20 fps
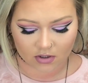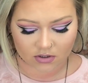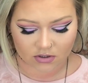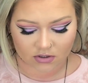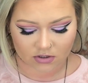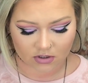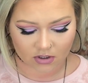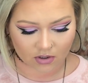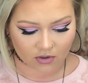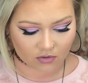
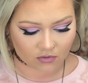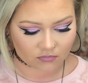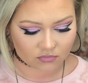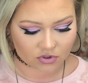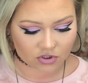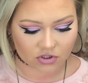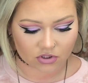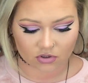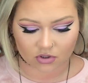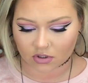So I'm
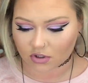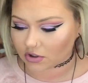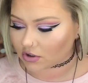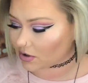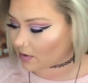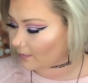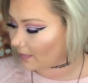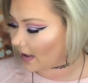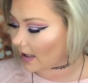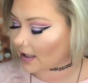just going to
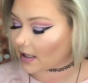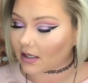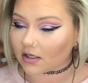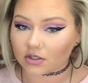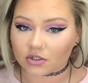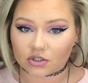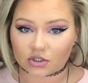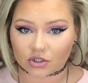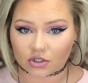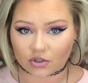jump back
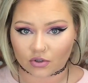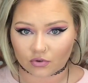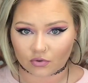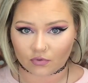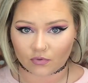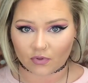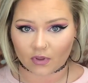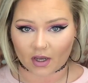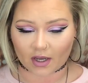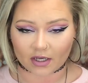
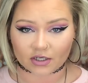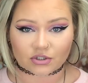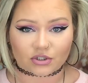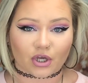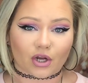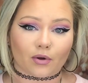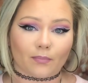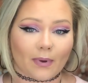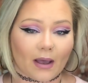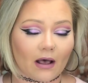into the
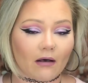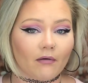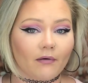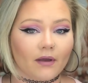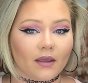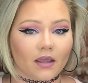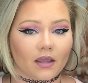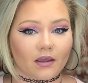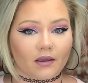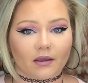eyeshadow
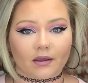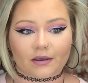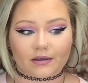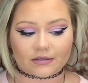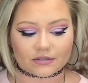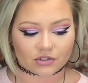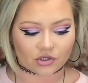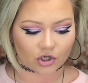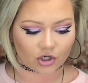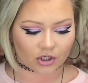palette and
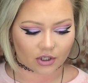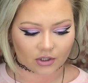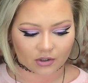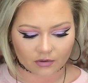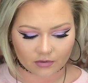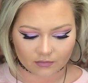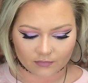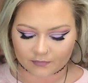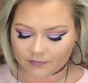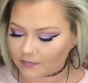get
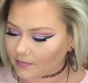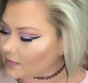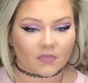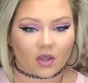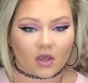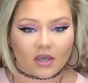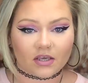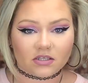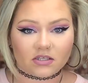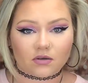started.
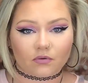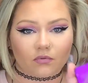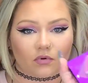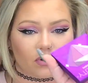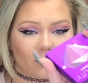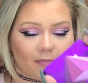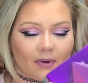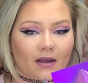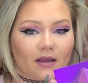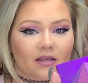Okay, so we're
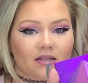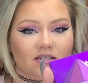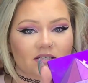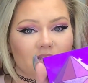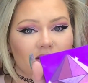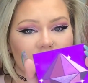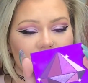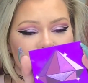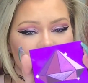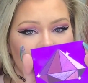going back
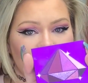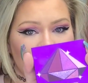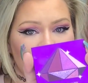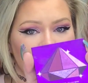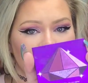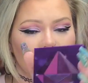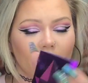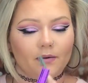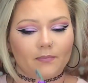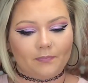into this
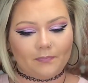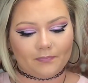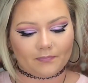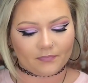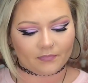palette